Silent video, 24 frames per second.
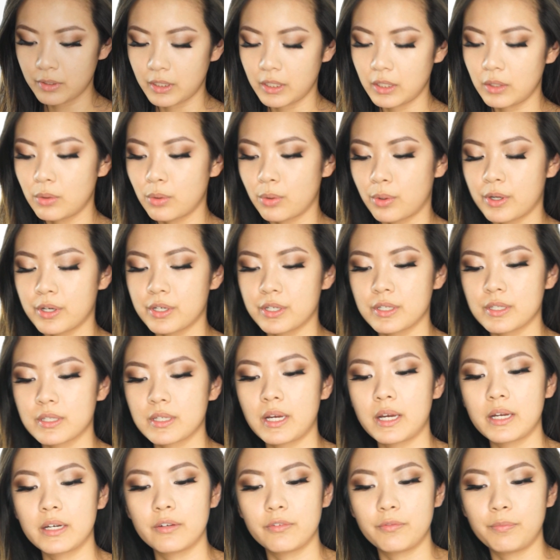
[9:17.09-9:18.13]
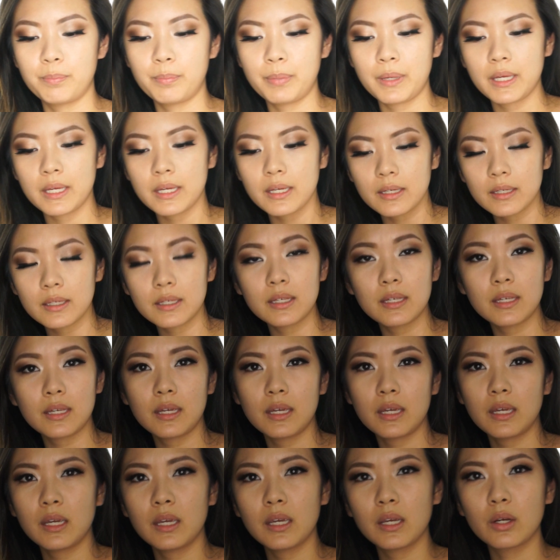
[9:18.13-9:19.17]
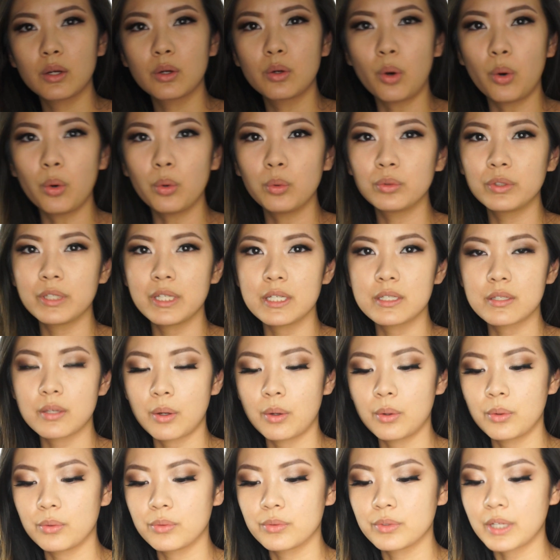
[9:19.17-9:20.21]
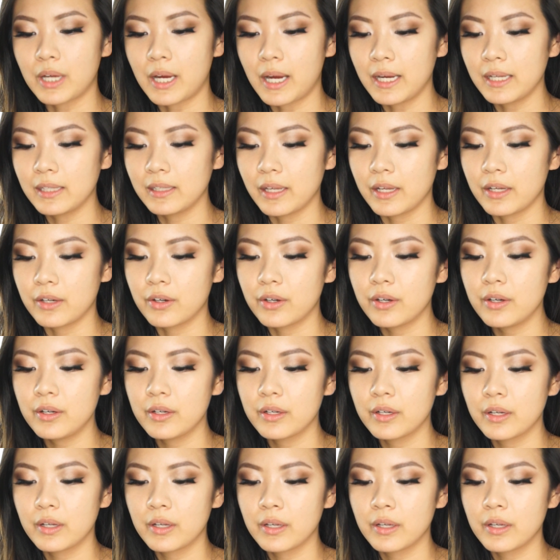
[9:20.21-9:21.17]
really gorgeous kind of pinky, goldy toned highlighter.